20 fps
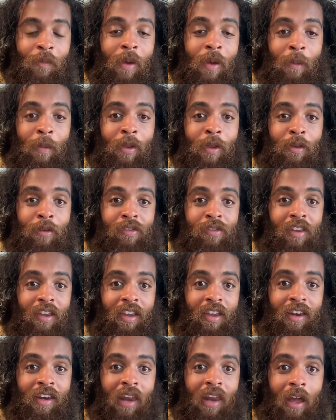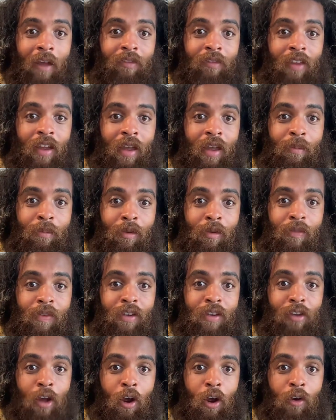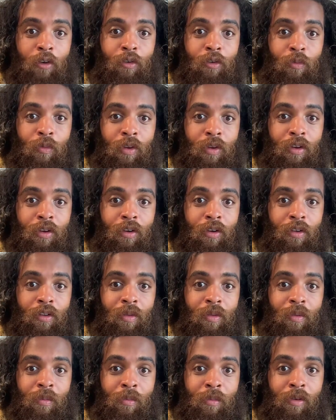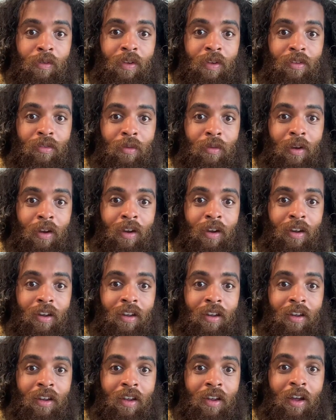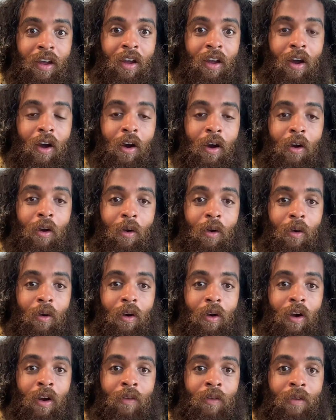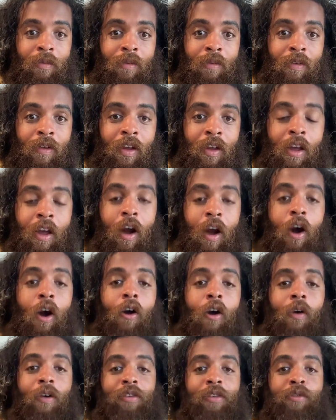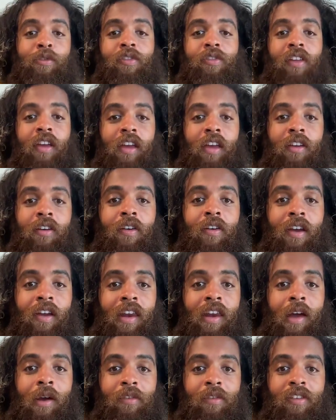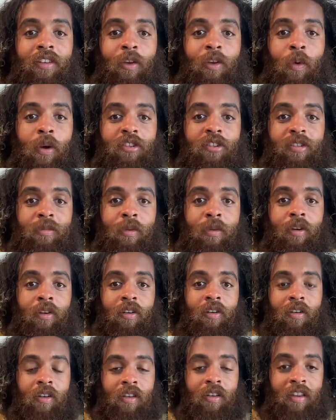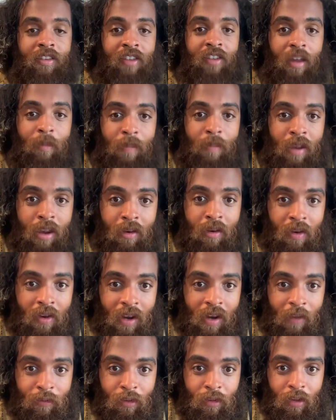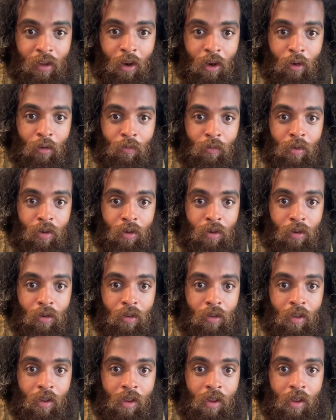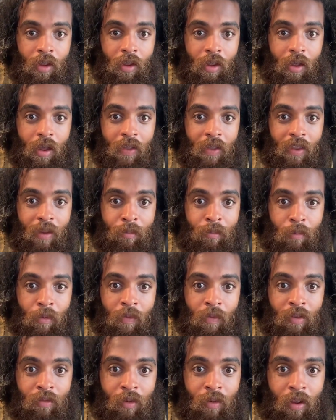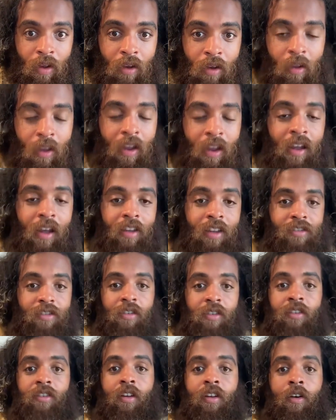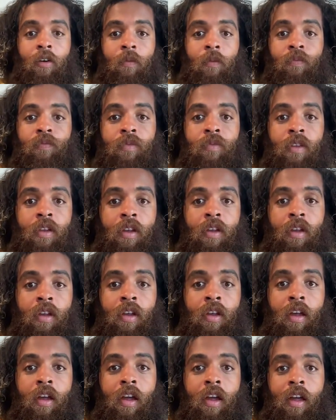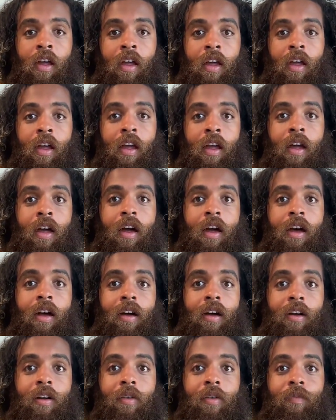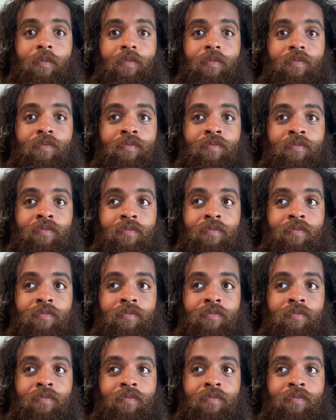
Wait, but you said Lifetime movies aren't real movies, Rock. Oh, aren't real. Oh, I see what you're saying. Okay, now I see the question mark. Cause I see a period after the aren't real, and then movies Rock. Okay, I got you. So, um,